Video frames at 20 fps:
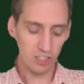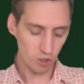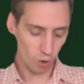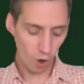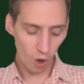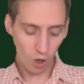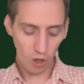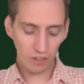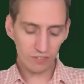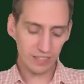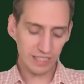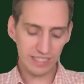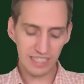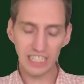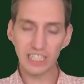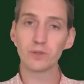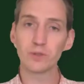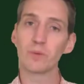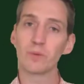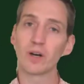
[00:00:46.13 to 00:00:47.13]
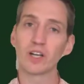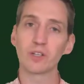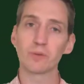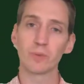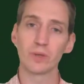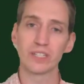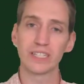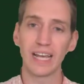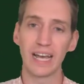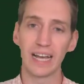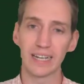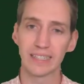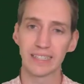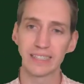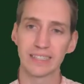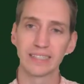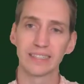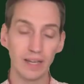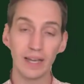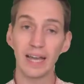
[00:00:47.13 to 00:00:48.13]
So all these things we want to
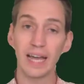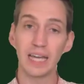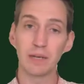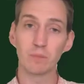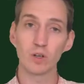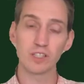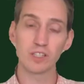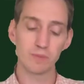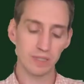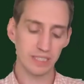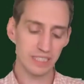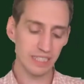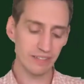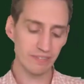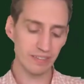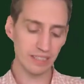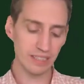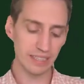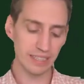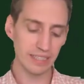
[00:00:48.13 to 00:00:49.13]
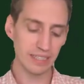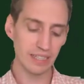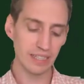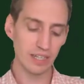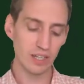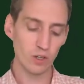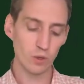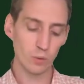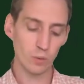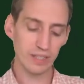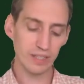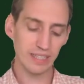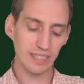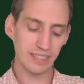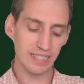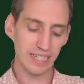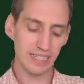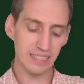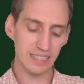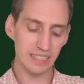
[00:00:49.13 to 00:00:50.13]
protect, and more specifically, with
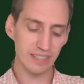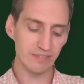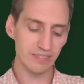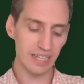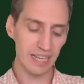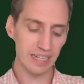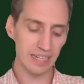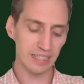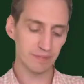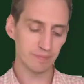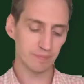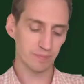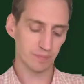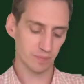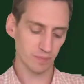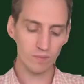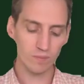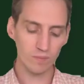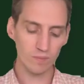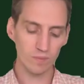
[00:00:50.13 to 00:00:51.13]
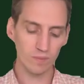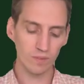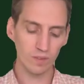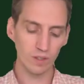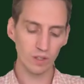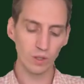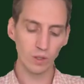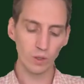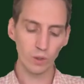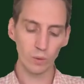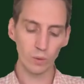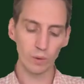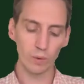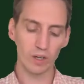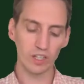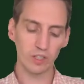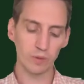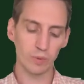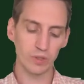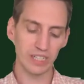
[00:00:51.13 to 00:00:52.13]
this sensitive data, we
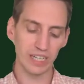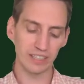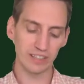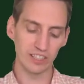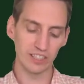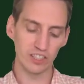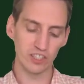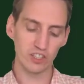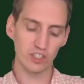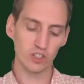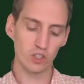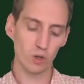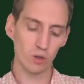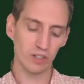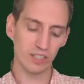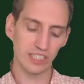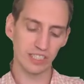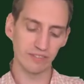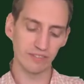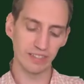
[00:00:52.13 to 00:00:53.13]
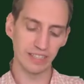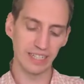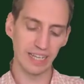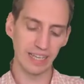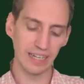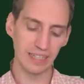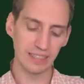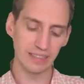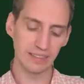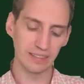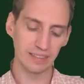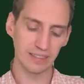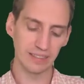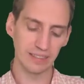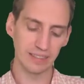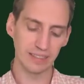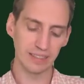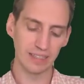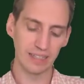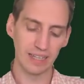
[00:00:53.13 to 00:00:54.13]
want to protect the storage of the data
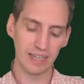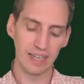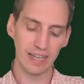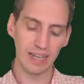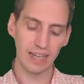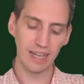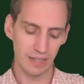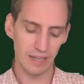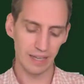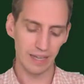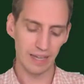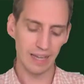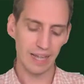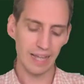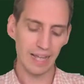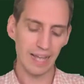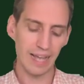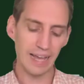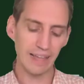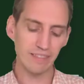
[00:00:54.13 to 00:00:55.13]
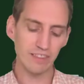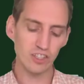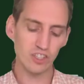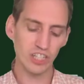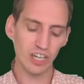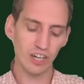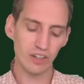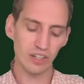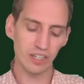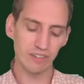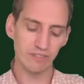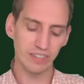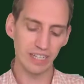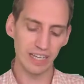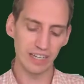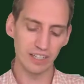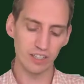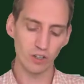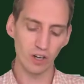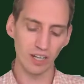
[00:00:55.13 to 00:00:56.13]
and the sharing of
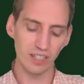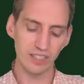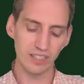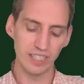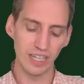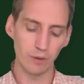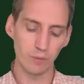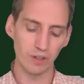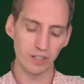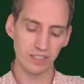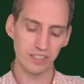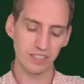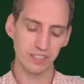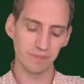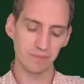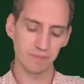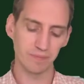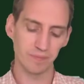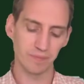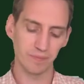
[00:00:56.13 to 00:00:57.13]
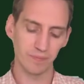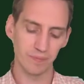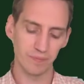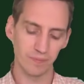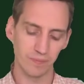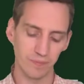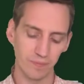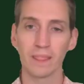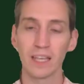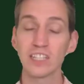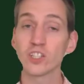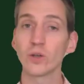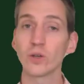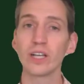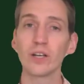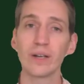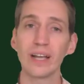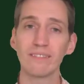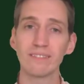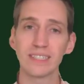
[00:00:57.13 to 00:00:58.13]
data across networks. So
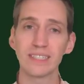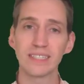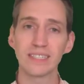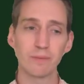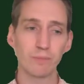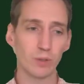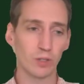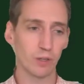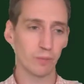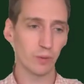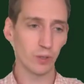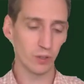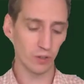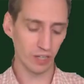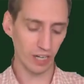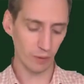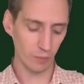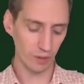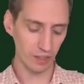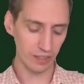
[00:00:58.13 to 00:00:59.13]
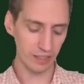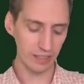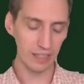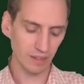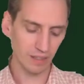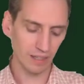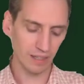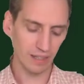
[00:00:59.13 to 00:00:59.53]
here we have a simple computer network.